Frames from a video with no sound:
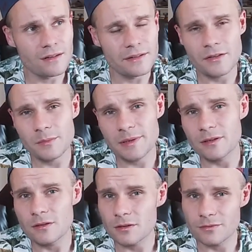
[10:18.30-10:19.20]
there will be a
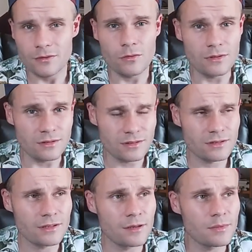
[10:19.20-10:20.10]
lot of
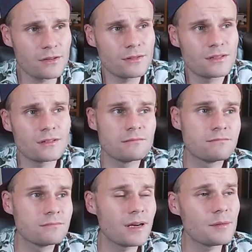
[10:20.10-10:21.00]
locals, because
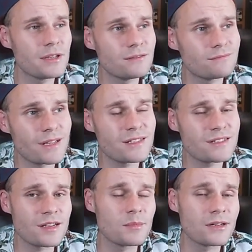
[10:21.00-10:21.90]
I mean, it's
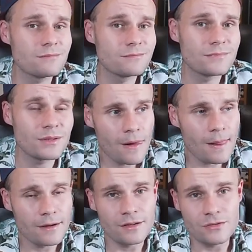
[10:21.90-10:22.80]
summer
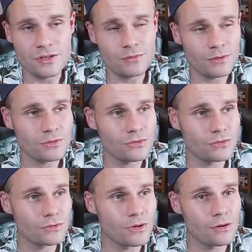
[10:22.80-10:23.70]
and you just want
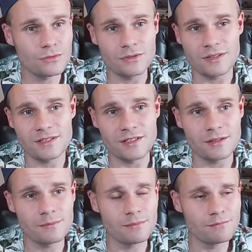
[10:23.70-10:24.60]
to go to the
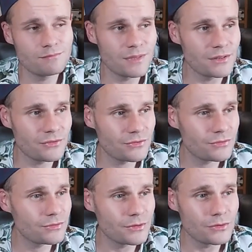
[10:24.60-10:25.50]
sea if
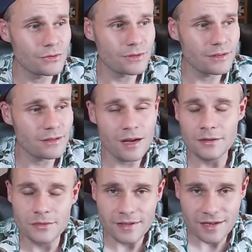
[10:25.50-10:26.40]
you are in the
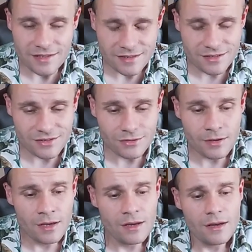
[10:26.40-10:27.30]
country that has it. So
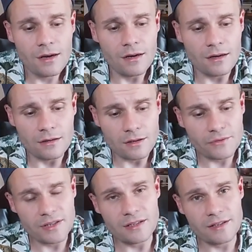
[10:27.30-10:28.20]
a lot of
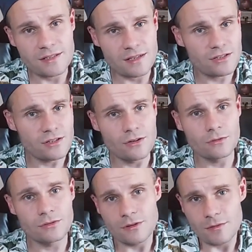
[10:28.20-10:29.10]
Italians actually go
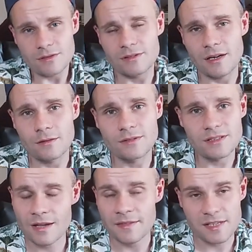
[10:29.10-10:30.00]
to the coastal towns
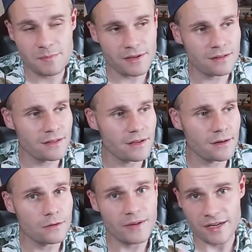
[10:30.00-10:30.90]
and they spend
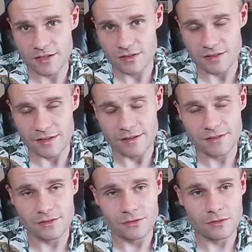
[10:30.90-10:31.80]
their vacations there.
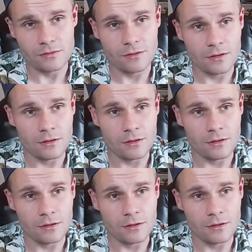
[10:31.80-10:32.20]
So